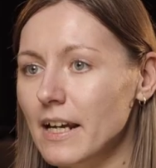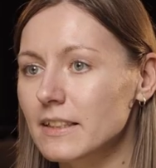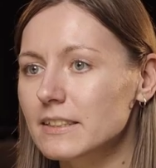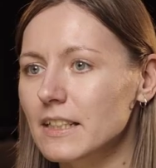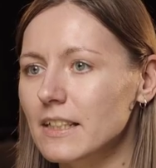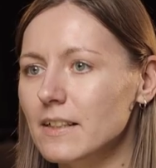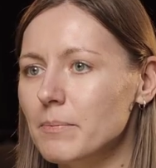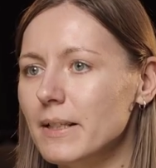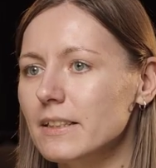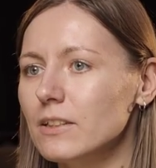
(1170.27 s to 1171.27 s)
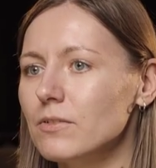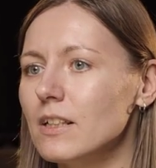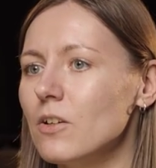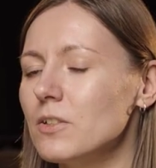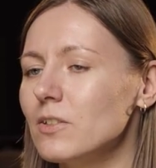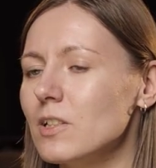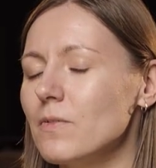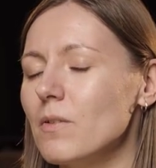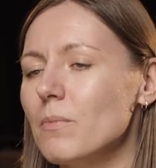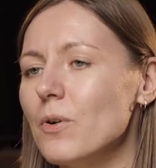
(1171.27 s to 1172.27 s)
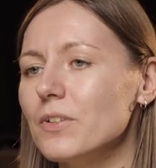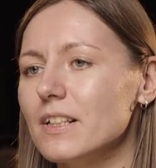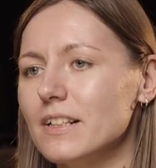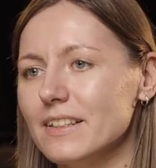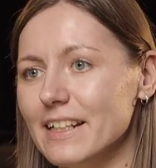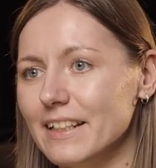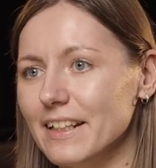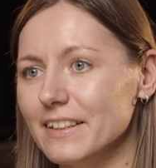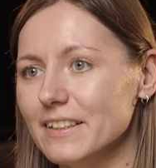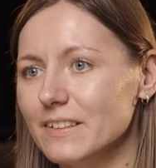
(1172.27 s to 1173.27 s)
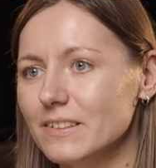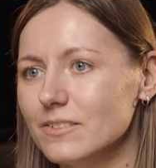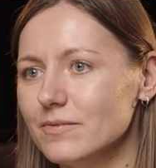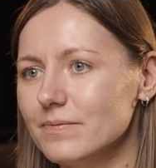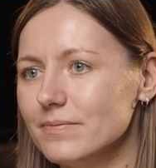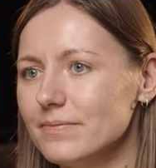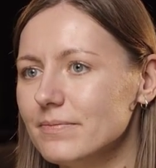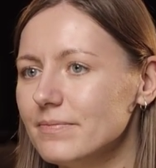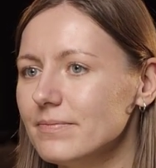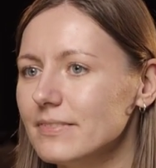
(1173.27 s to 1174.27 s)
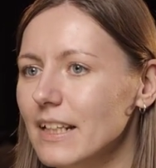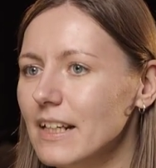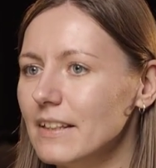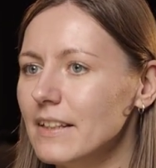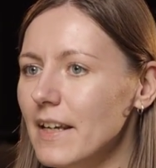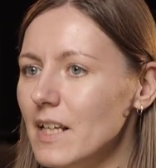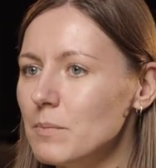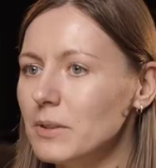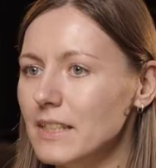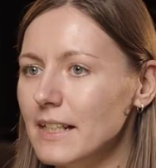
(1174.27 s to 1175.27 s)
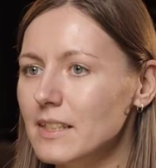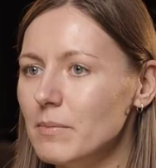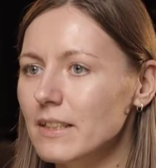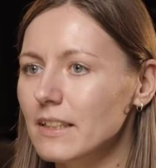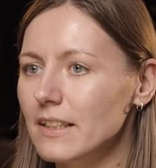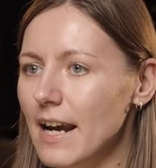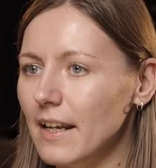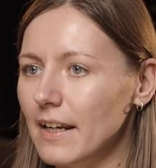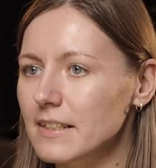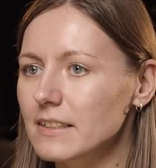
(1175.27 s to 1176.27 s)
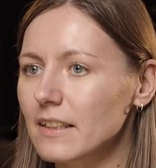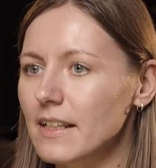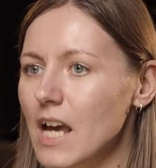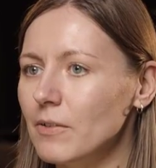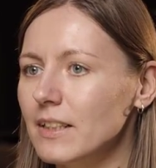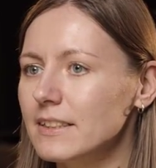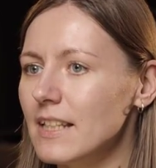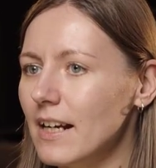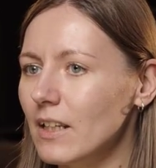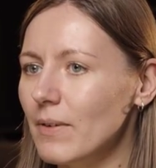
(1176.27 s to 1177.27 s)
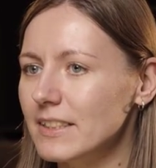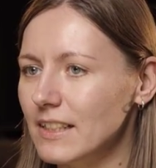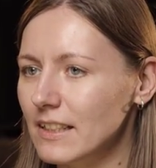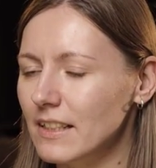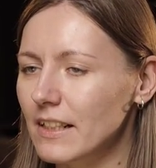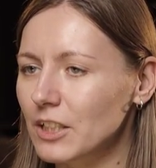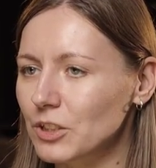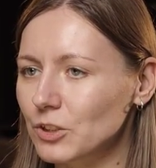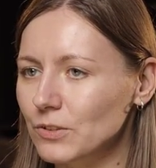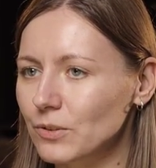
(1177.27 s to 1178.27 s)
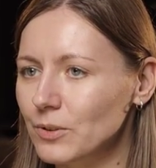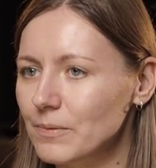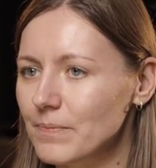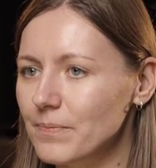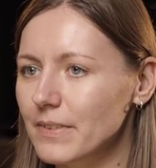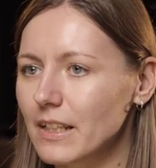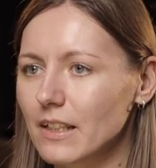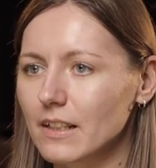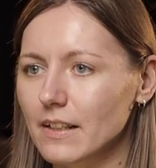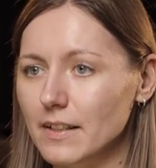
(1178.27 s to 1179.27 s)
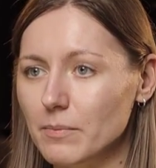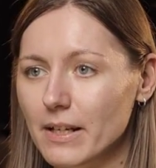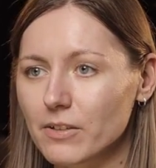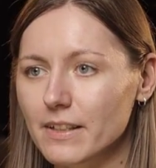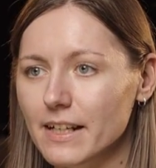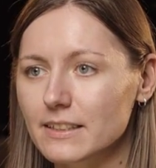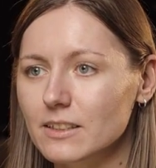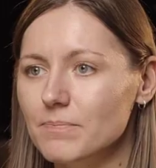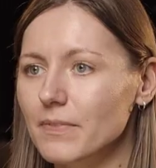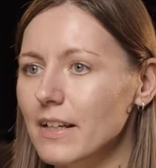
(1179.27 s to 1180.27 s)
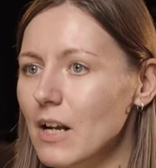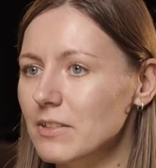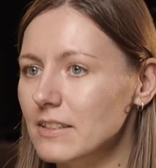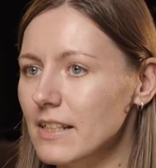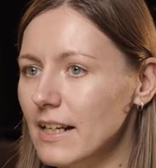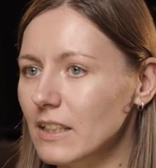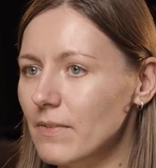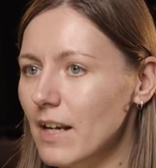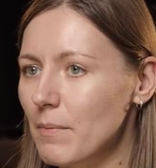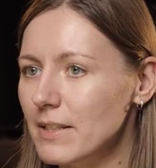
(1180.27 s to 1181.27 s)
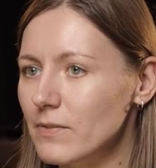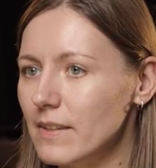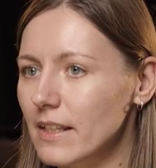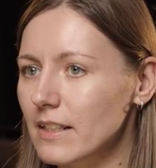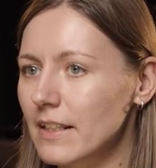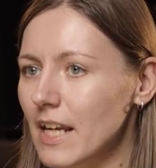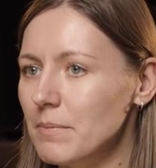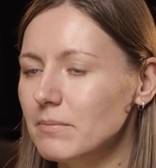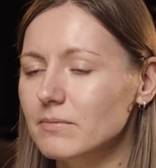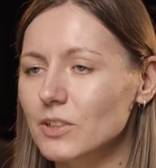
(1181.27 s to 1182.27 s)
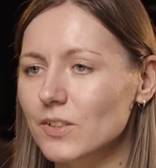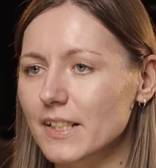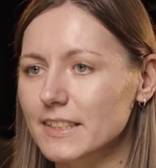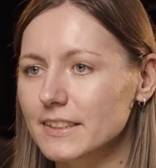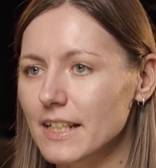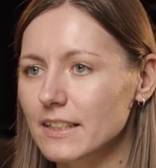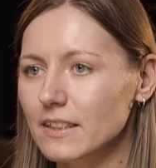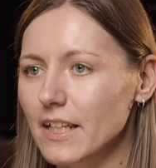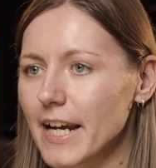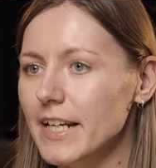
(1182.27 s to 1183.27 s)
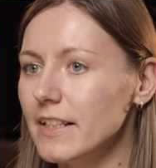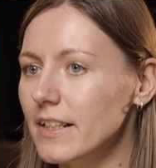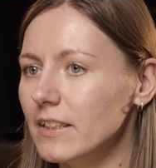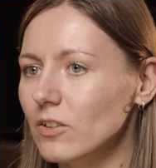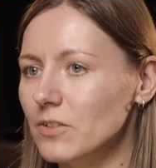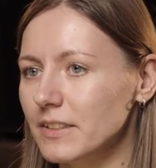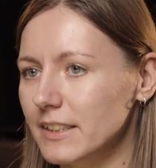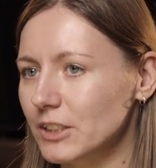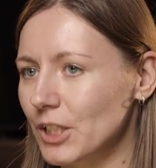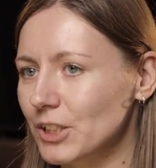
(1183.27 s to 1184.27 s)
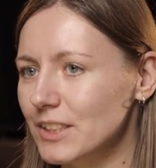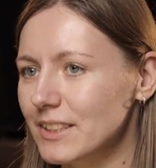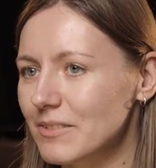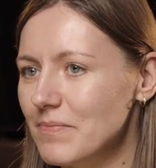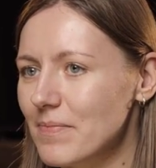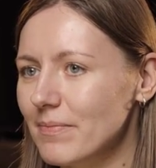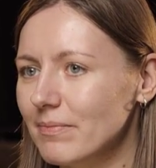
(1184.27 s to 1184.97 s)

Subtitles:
has had screen reader built into the consoles for more than a decade. The Xbox accessibility guidelines lay out exactly what screen narration should do. Read menu text, announce interactive elements with their name, role, and state, and narrate context changes.